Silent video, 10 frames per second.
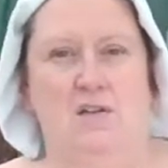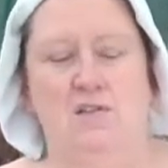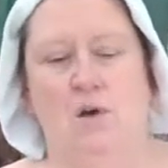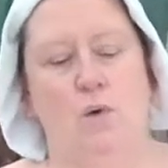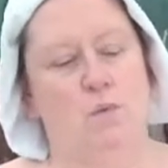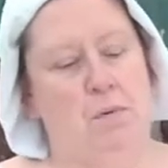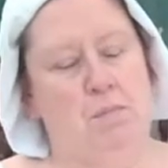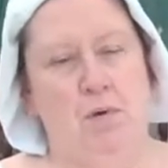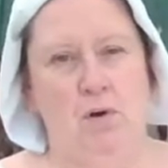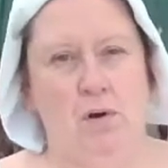So it would be
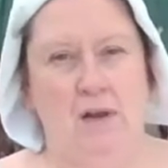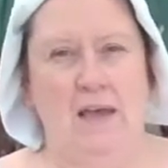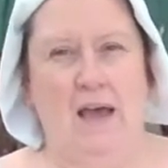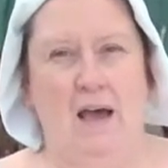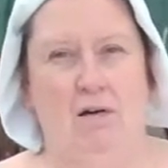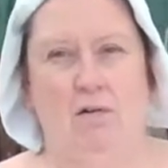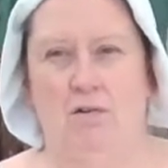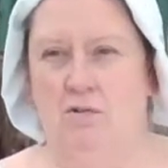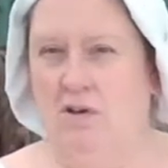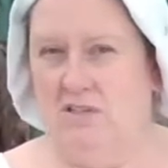purely how
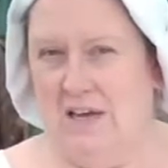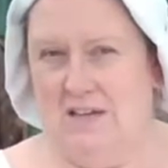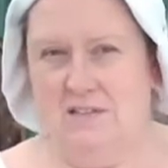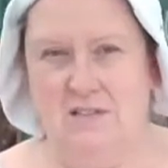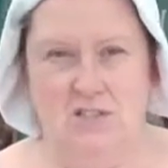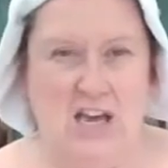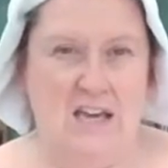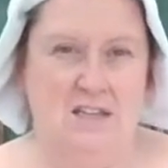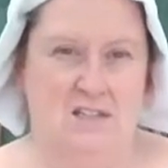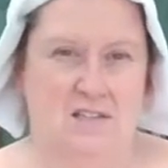test and
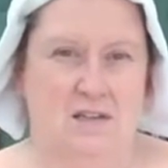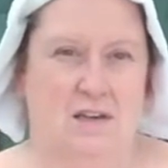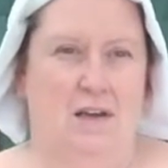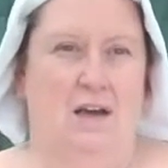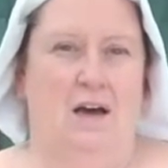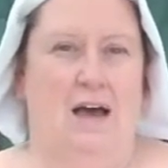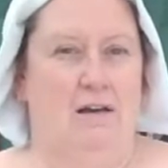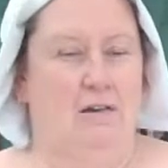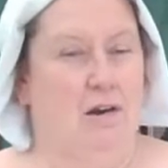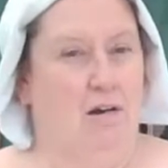taste, how
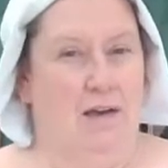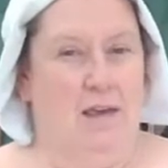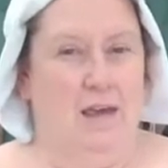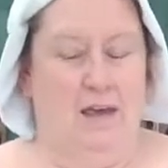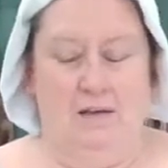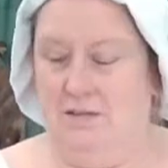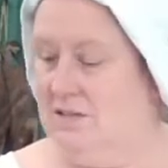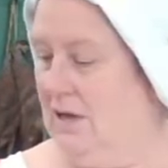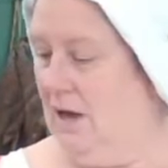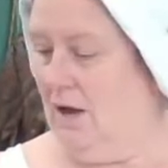you like
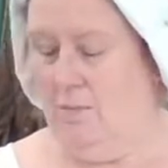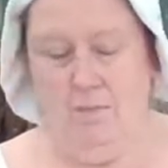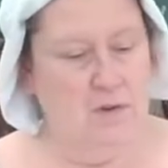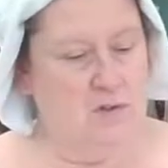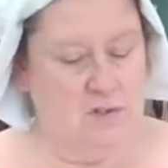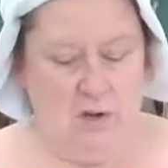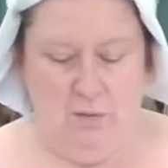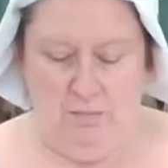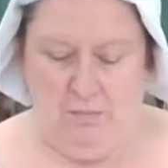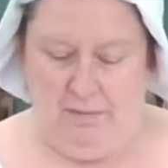it.
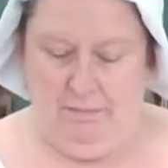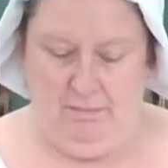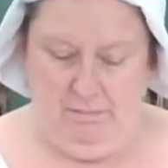But